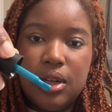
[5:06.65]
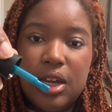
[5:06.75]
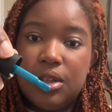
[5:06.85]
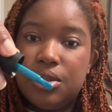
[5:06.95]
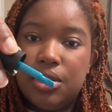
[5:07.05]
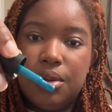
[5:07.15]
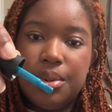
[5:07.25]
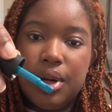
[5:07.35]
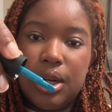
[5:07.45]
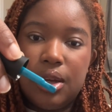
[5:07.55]
It's so
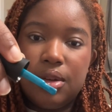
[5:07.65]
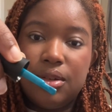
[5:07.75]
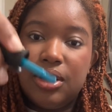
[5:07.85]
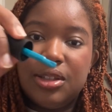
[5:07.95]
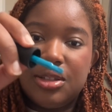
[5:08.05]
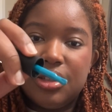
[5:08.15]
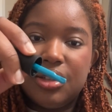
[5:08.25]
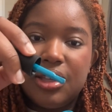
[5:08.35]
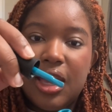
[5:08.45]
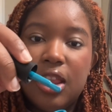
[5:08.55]
pretty. It's
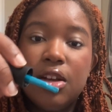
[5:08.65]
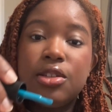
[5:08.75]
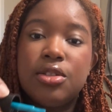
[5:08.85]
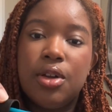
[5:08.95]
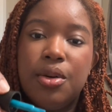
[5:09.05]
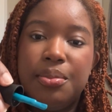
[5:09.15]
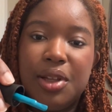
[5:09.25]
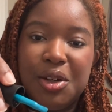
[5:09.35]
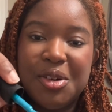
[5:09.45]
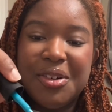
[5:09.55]
literally, it looks so
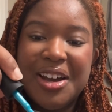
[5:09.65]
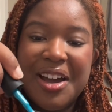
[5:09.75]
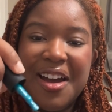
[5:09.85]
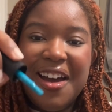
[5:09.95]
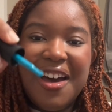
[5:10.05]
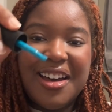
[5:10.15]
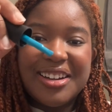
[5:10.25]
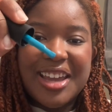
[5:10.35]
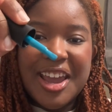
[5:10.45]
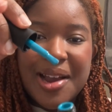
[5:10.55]
blue
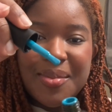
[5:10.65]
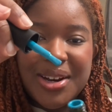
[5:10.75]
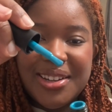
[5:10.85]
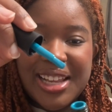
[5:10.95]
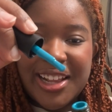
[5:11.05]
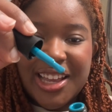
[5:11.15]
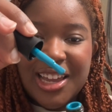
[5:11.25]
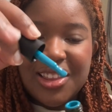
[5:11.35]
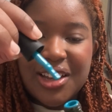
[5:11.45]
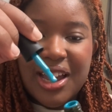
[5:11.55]
on camera now that I
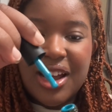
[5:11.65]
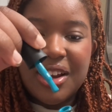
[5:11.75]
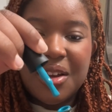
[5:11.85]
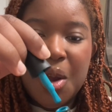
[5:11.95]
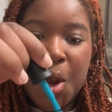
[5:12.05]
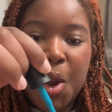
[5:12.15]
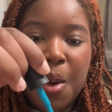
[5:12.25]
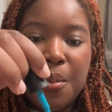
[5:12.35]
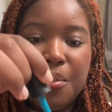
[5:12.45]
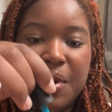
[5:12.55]
look at it,
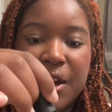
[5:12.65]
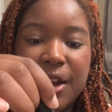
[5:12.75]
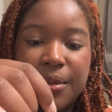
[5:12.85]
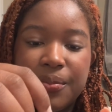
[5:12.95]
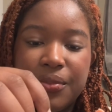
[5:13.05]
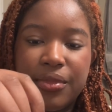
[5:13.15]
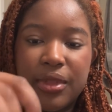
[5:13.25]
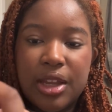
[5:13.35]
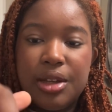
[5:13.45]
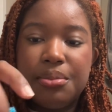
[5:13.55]
but
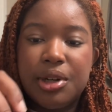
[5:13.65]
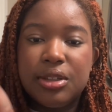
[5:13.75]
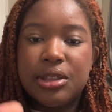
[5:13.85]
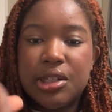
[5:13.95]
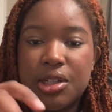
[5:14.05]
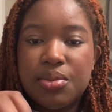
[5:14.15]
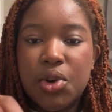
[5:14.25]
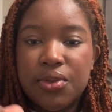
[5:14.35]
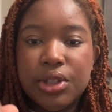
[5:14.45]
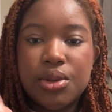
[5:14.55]
in person it's
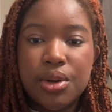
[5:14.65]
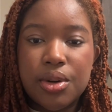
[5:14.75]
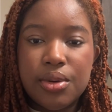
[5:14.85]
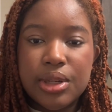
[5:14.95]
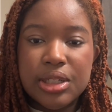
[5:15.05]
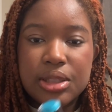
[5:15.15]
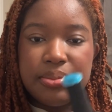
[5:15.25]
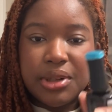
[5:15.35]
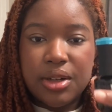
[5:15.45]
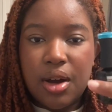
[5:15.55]
more of a turquoise,
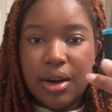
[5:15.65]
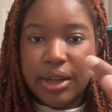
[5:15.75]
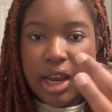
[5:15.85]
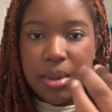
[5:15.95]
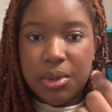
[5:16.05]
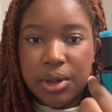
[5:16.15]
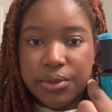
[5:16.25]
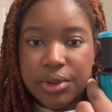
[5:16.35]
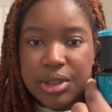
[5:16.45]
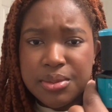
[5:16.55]
but on camera
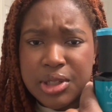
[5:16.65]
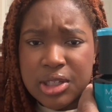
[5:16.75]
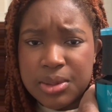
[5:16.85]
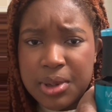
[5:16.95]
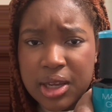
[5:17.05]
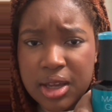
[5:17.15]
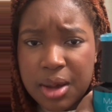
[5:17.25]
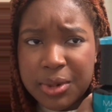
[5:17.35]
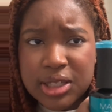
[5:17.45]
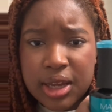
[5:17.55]
for some reason it's picking
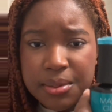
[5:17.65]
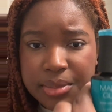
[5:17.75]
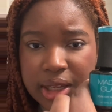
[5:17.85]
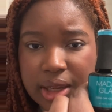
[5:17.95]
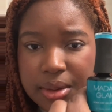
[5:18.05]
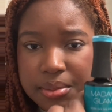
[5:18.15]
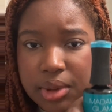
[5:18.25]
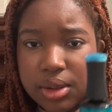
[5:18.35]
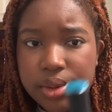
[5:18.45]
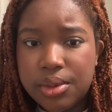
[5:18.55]
up as like a blatant
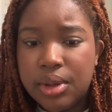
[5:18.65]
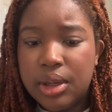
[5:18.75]
blue.